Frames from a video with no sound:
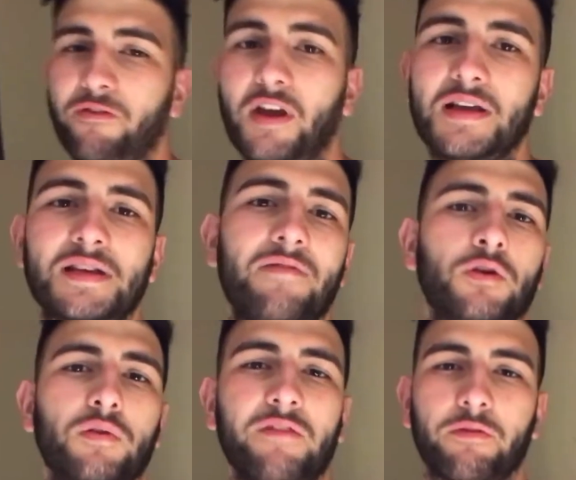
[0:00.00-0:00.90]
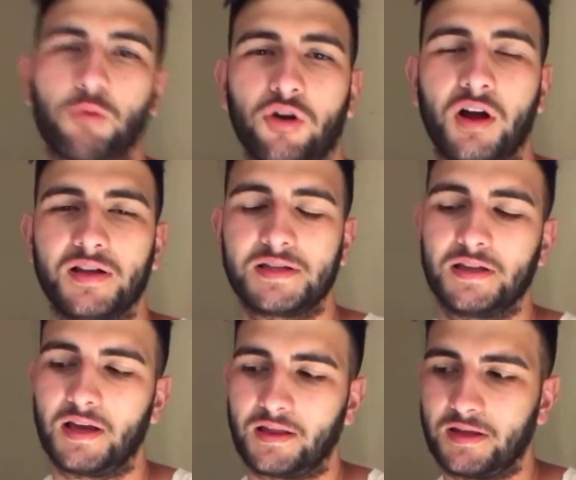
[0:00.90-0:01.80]
if you guys haven't already for more content
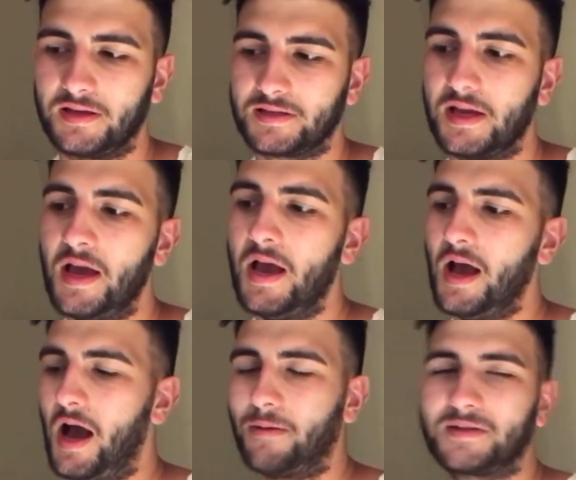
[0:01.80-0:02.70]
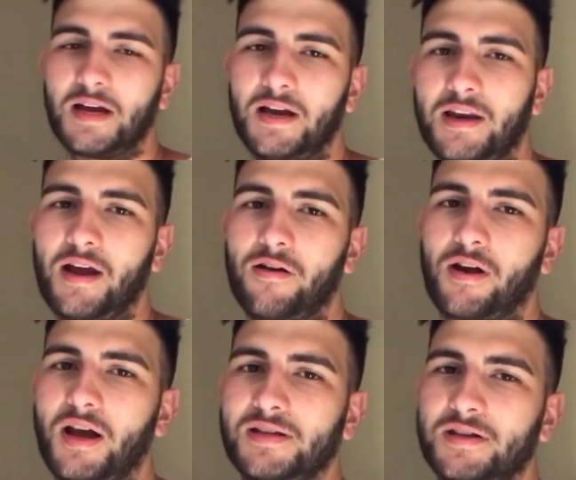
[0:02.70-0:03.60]
like this. I'm signing out,
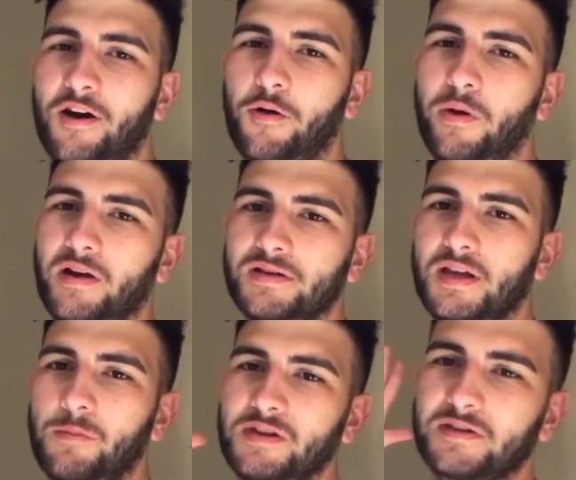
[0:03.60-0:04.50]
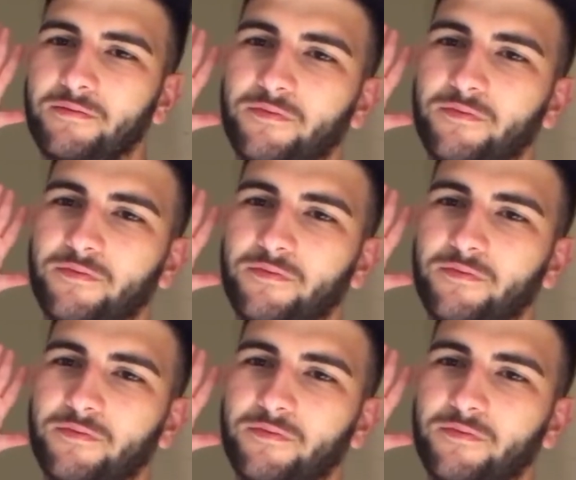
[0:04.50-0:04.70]
guys. Narwhales, give me some